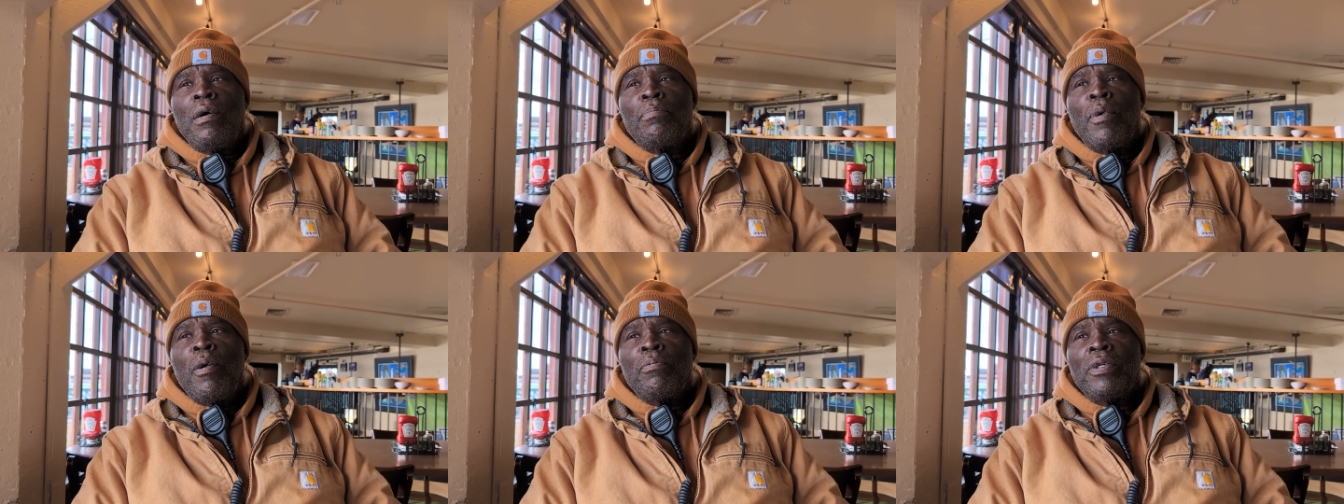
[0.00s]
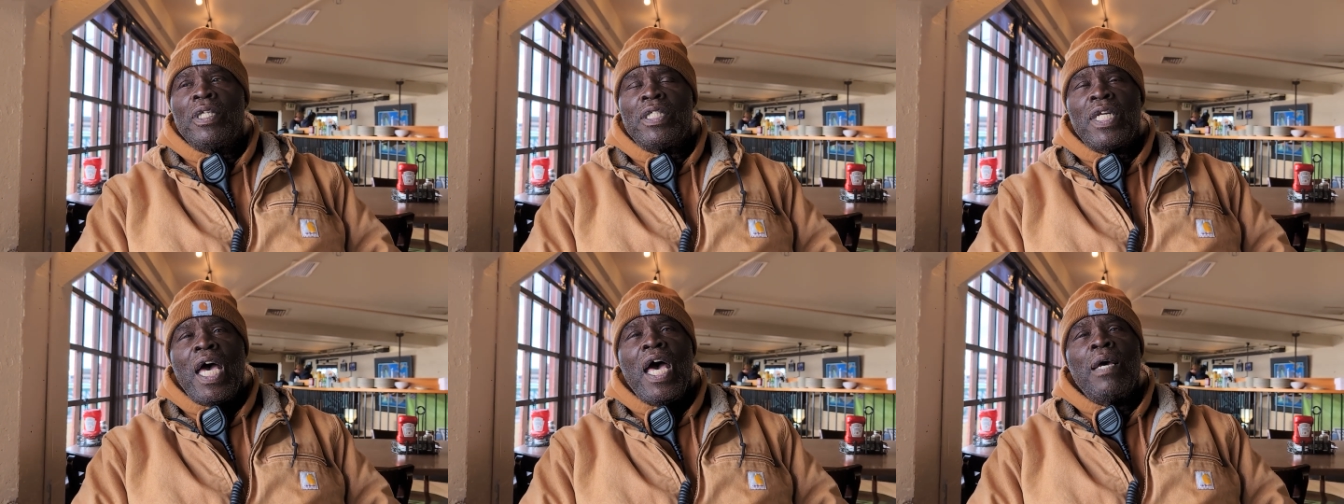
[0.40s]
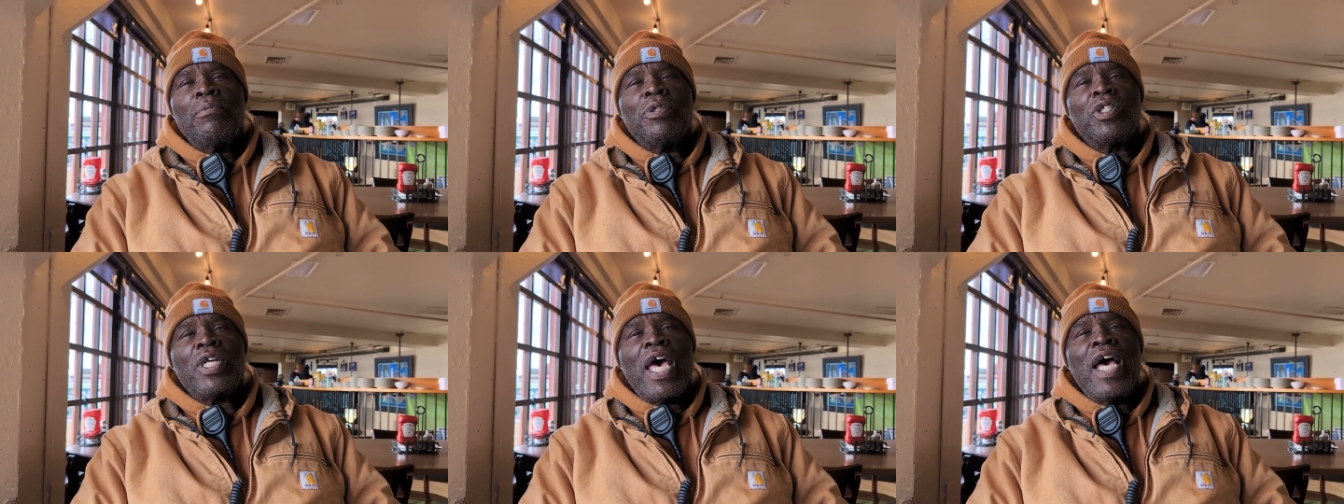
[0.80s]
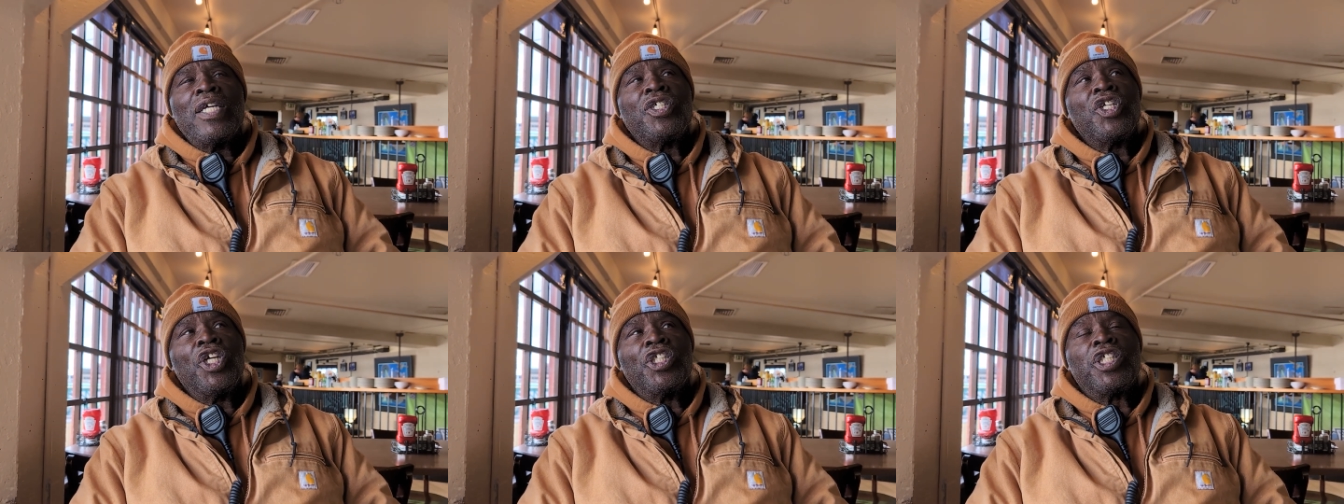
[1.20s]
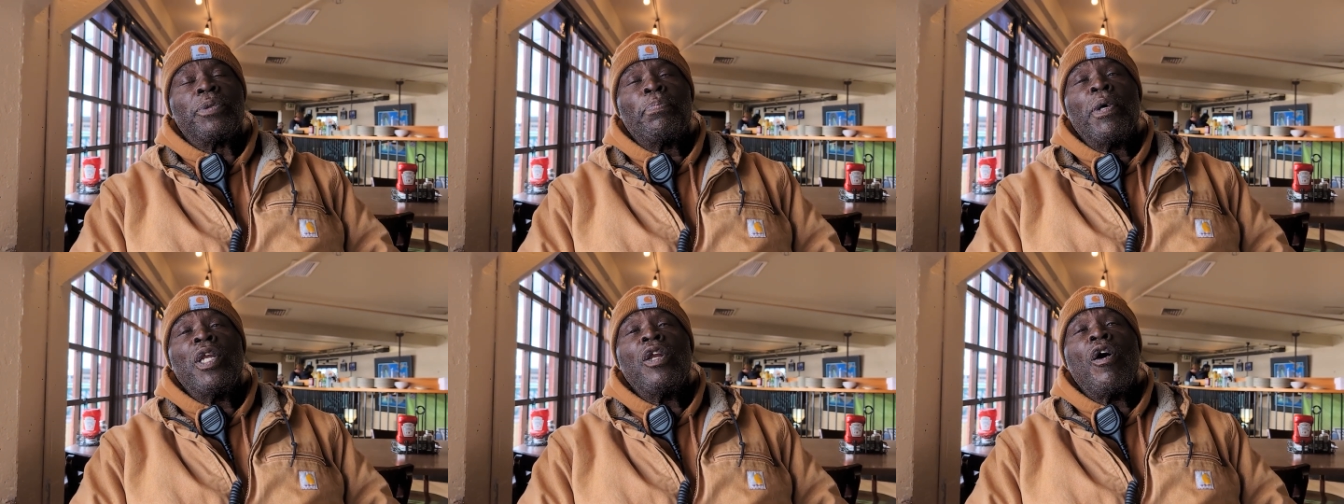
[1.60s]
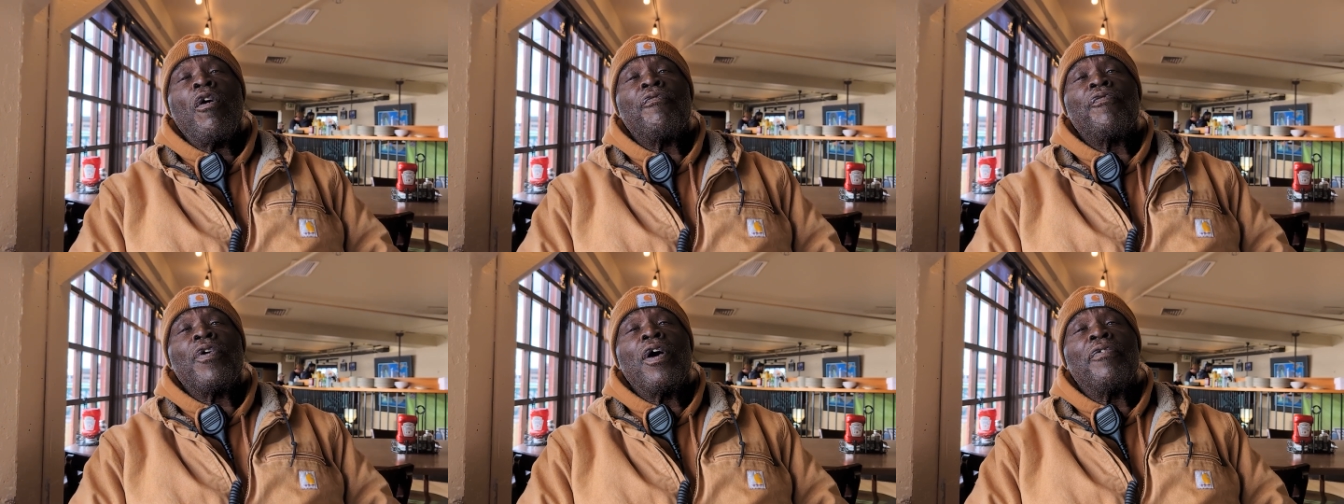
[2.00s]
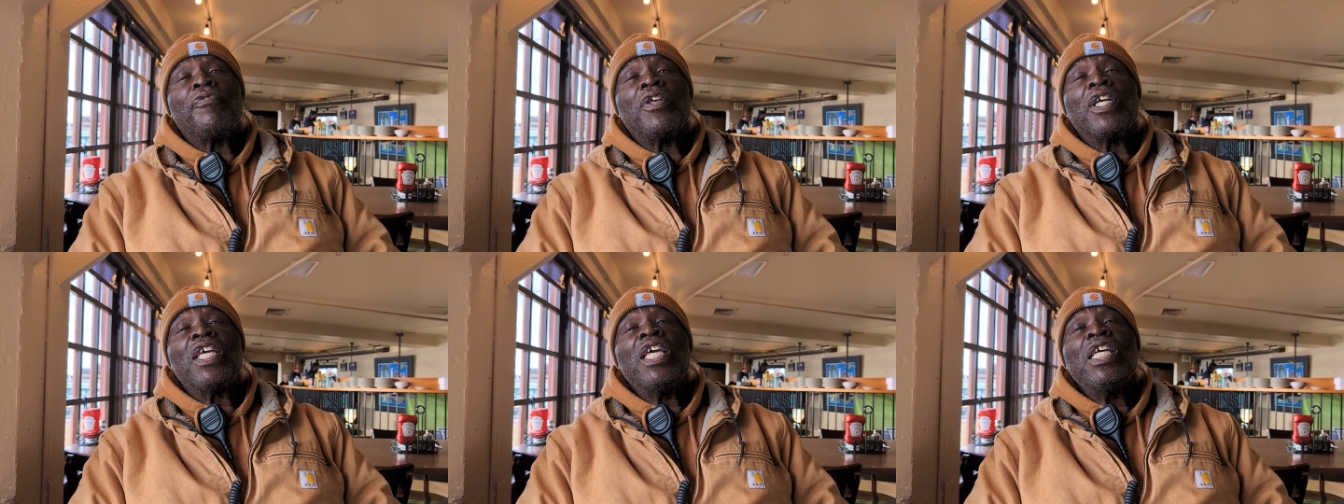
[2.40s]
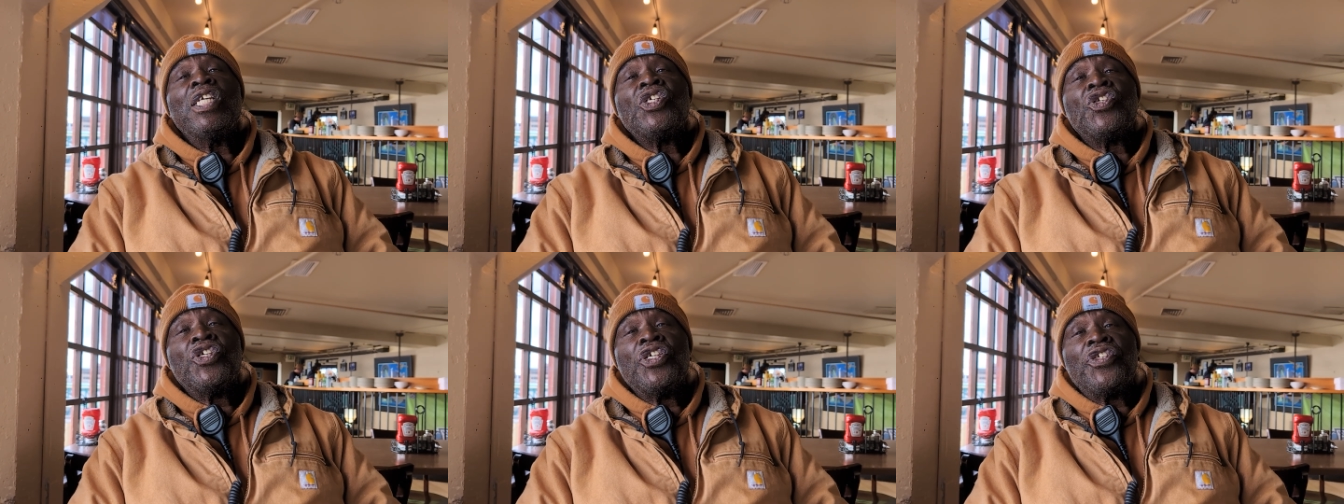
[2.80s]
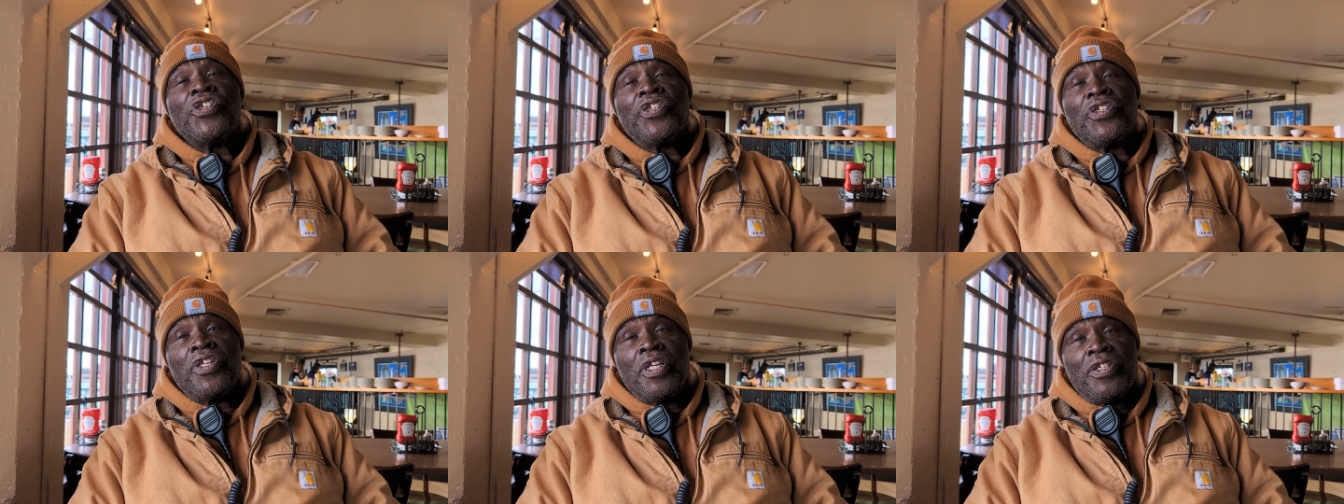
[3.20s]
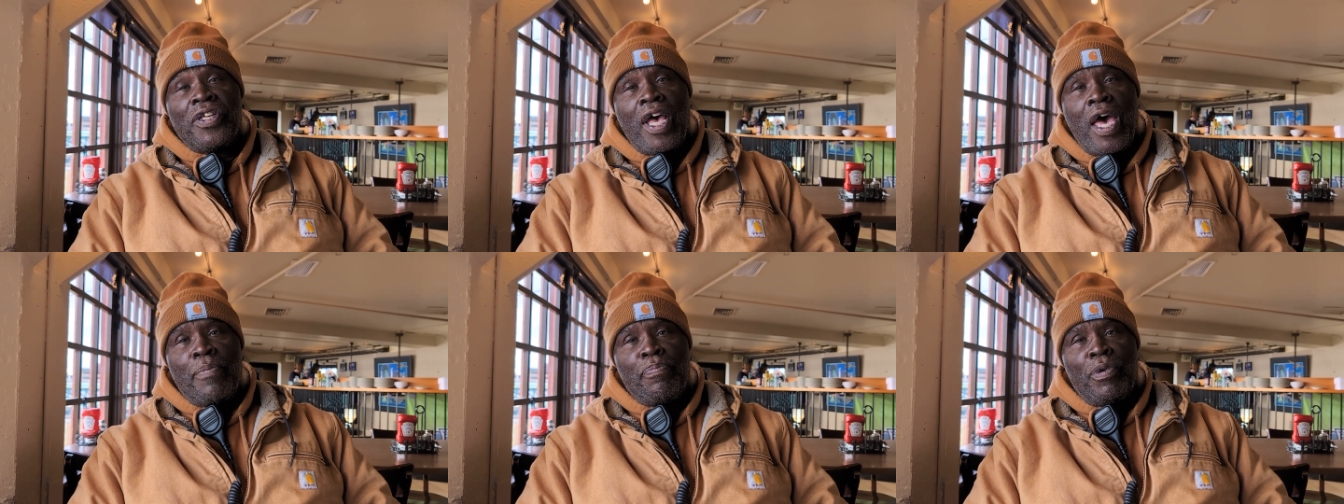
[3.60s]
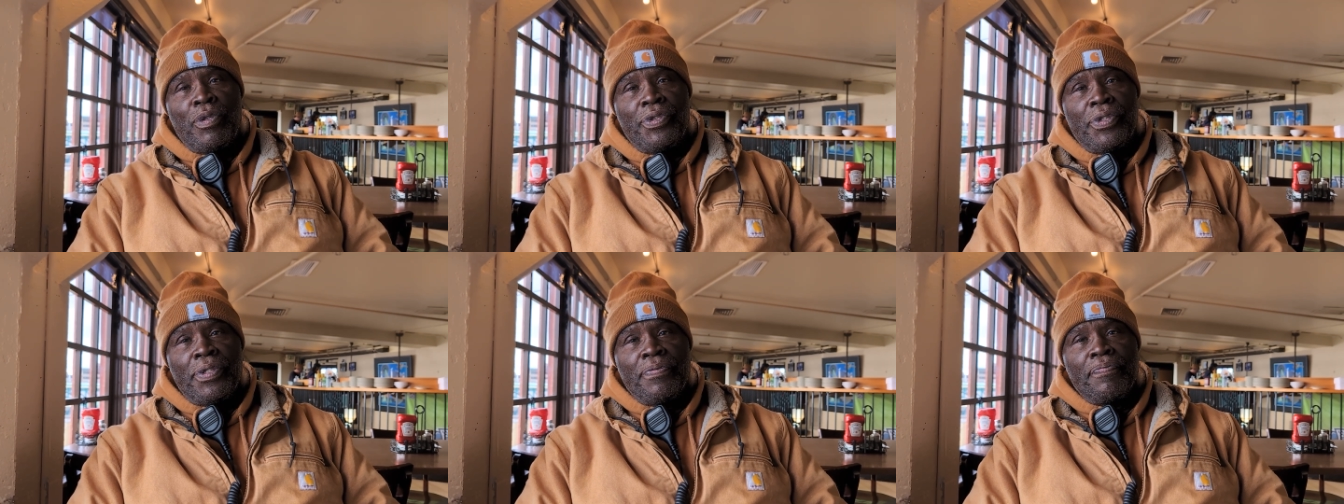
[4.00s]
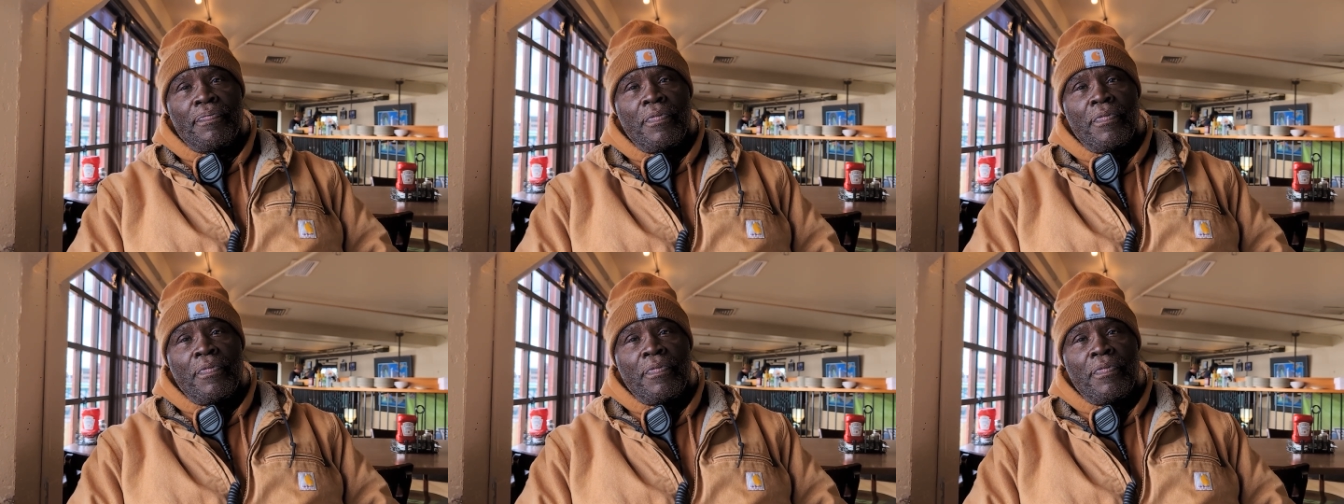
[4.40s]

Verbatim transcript: A Moment in Time is actually a spinoff of the King Jesus Disciples.